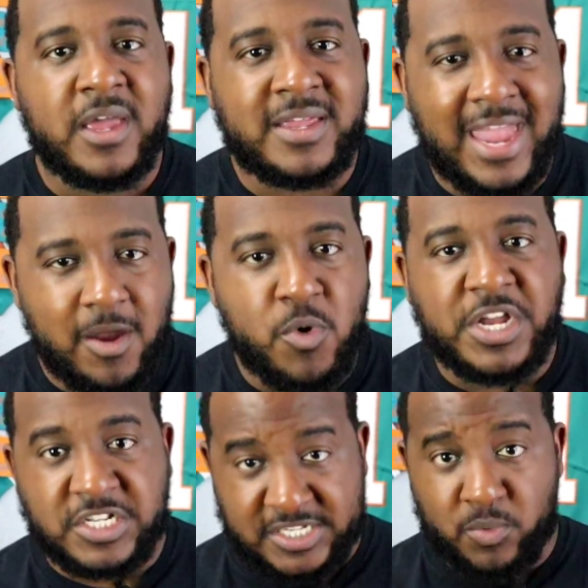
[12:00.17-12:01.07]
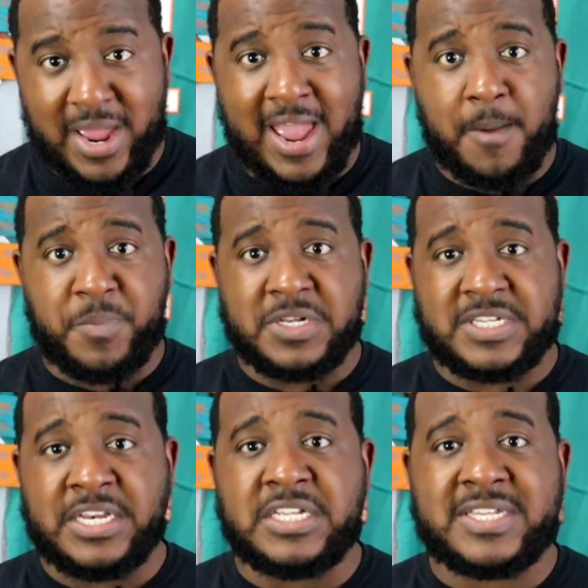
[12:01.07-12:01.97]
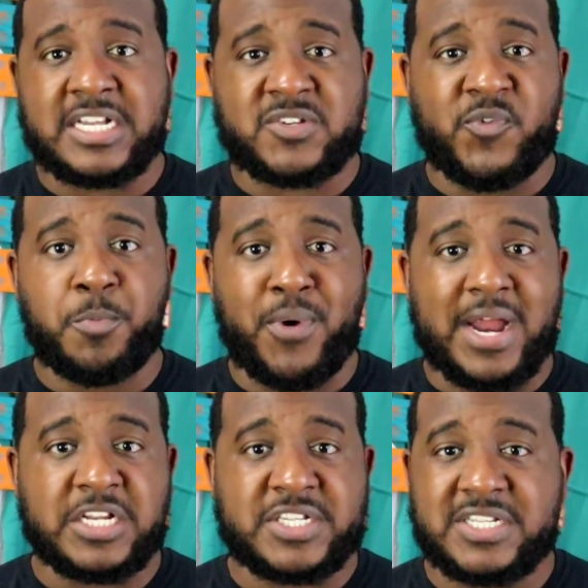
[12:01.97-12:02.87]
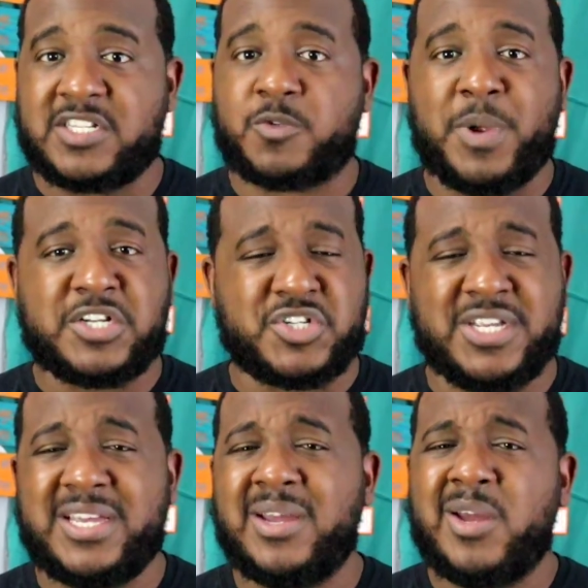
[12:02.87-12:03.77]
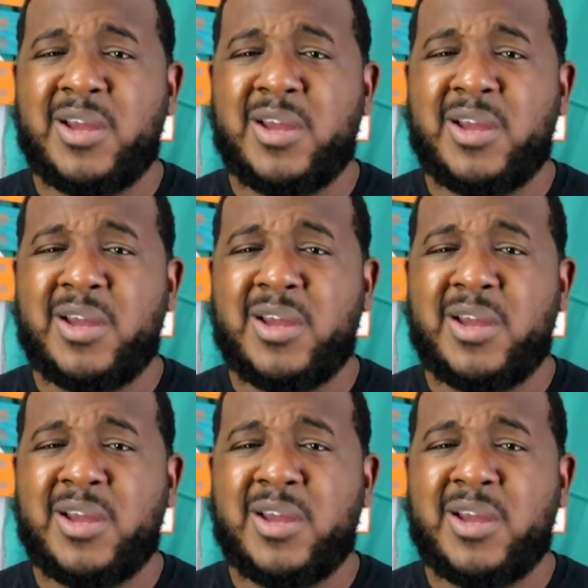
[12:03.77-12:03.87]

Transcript: Can't wait to see what happens in these next few practices, especially